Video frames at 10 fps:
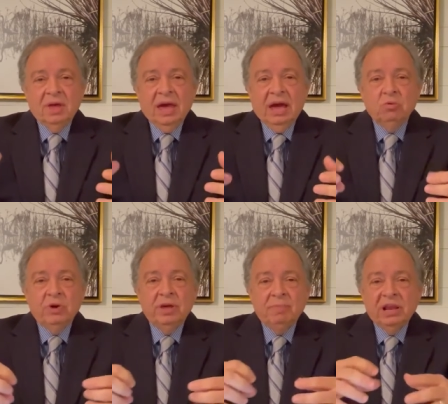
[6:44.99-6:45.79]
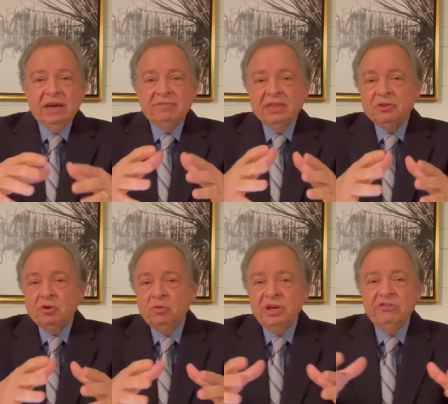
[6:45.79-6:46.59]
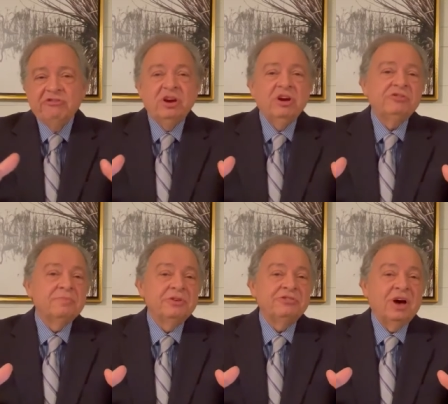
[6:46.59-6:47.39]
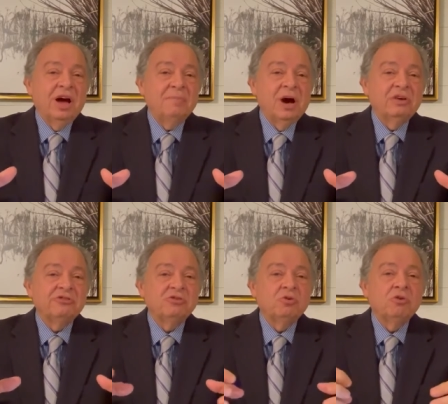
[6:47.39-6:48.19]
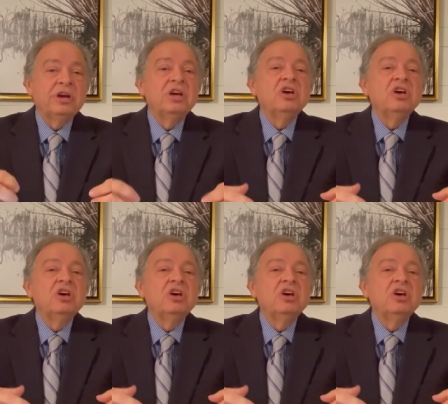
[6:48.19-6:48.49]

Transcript: And we believe that through these years at Messiah Montessori,